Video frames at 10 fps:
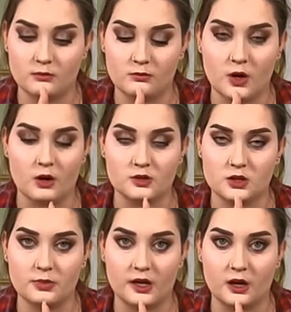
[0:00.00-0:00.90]
my
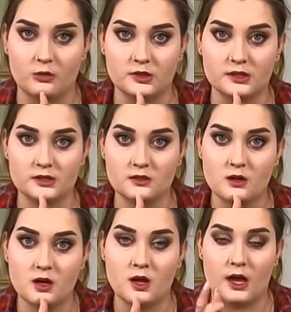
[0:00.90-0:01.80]
dirt bike helmets.
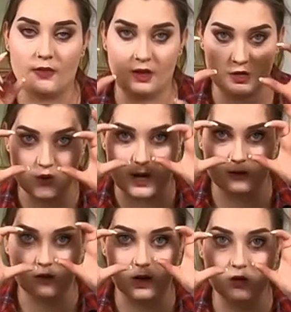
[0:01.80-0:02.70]
And then you
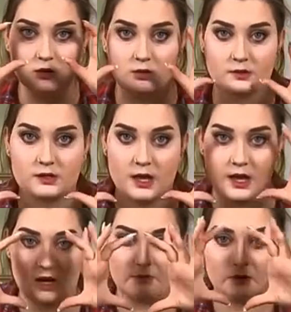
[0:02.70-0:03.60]
had goggles
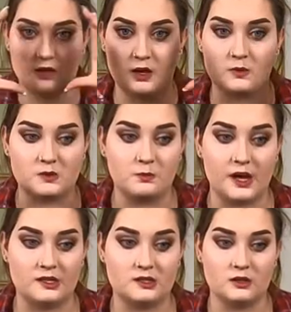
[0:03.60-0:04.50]
and everything was
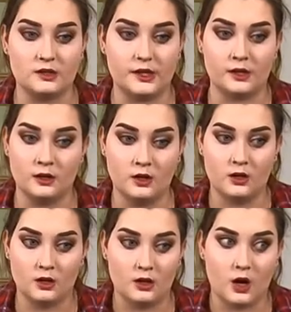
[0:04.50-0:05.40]
basically
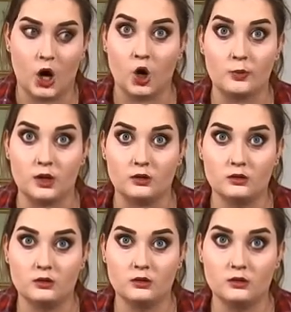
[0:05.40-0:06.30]
open.
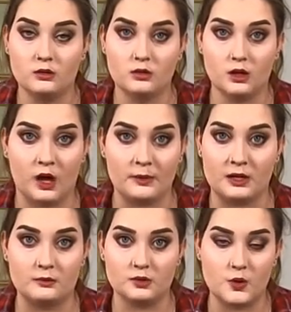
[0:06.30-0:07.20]
I mean,
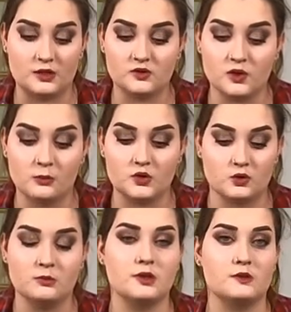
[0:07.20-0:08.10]
it, you had so much
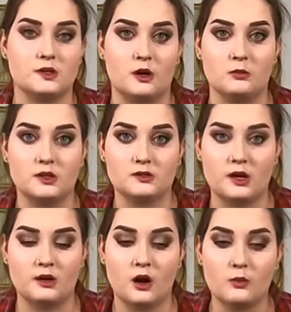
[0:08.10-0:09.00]
room in those helmets.
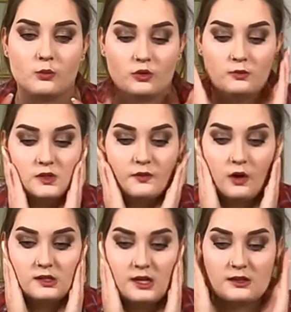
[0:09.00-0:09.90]
And not room as far
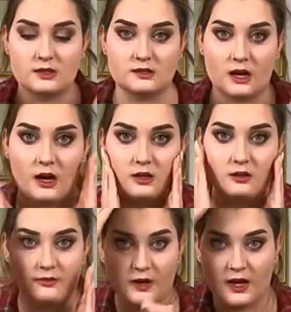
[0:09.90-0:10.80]
as like the side of your
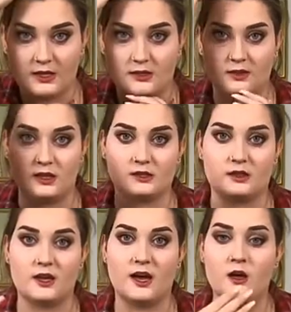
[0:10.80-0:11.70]
face and things like
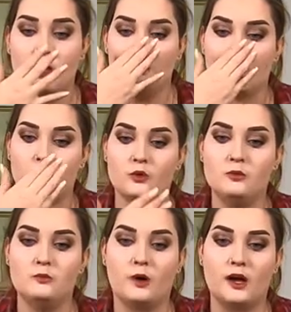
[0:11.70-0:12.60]
that, but
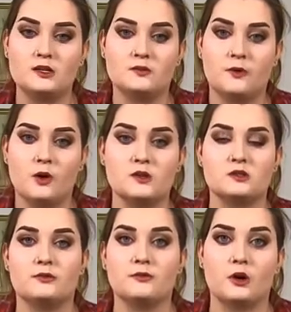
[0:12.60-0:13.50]
room as far as
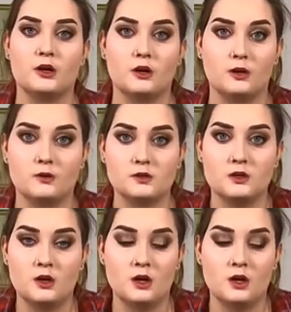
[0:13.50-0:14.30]
the front goes.